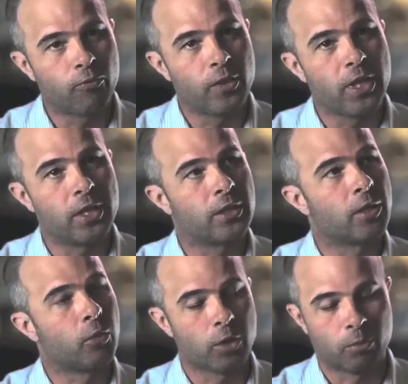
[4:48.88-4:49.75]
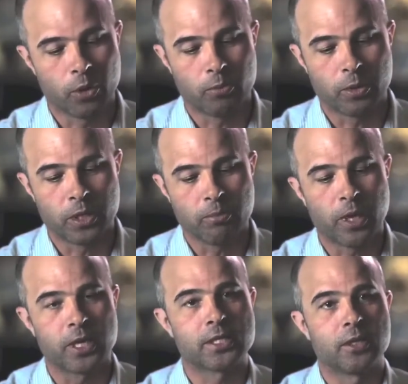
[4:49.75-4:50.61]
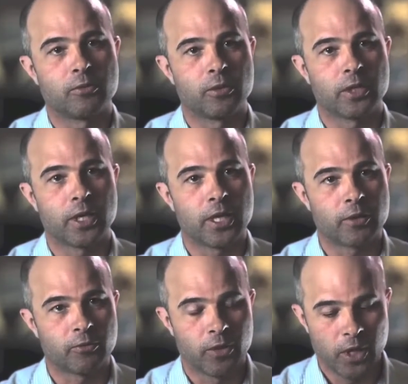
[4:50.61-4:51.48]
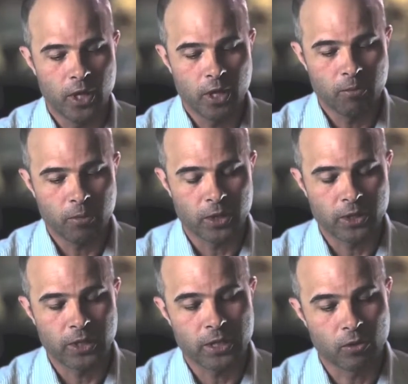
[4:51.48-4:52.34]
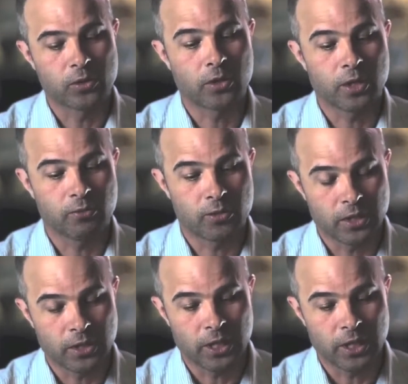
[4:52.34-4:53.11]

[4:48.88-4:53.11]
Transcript: feel that polypropylene by itself would have, but it also gives it